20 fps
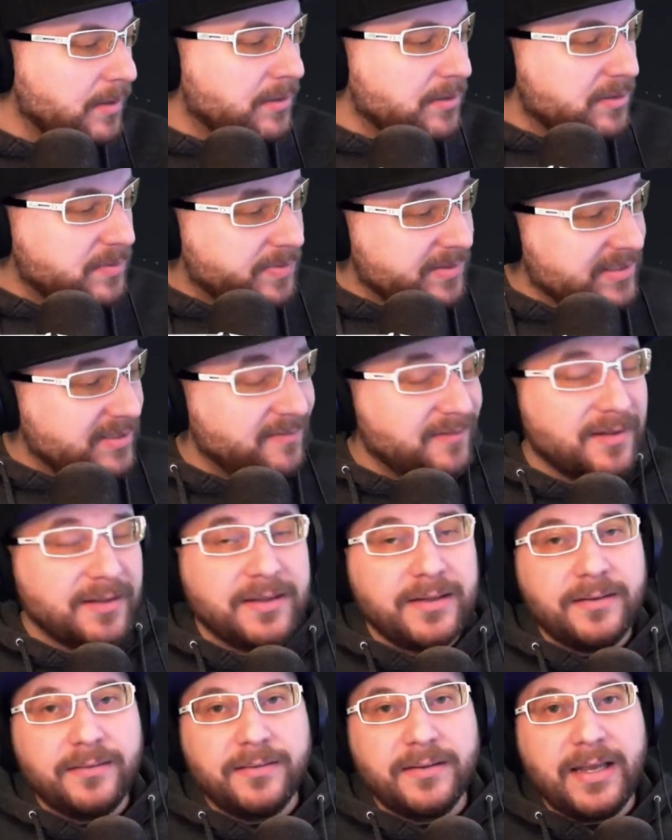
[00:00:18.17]

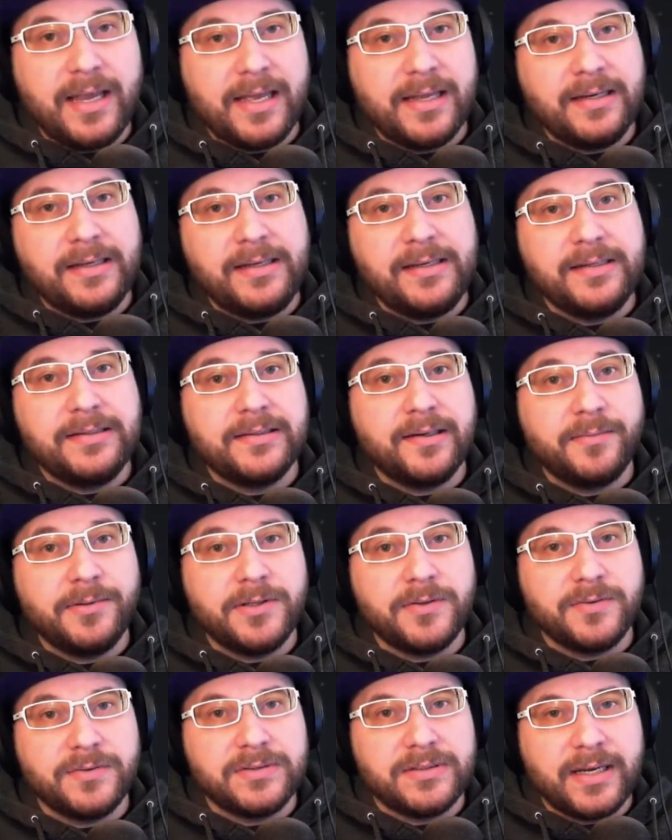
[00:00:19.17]
specifically the
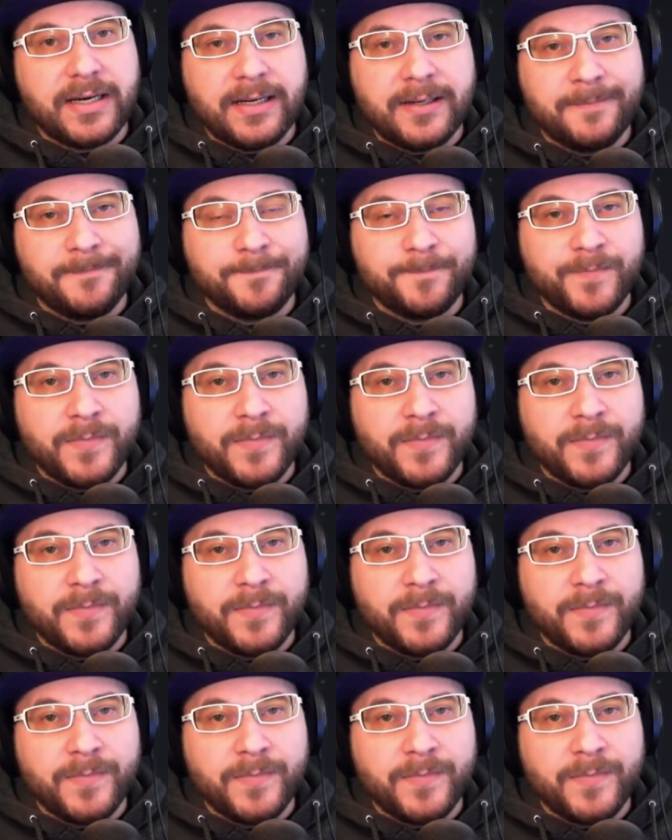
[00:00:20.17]
N.E.W setting.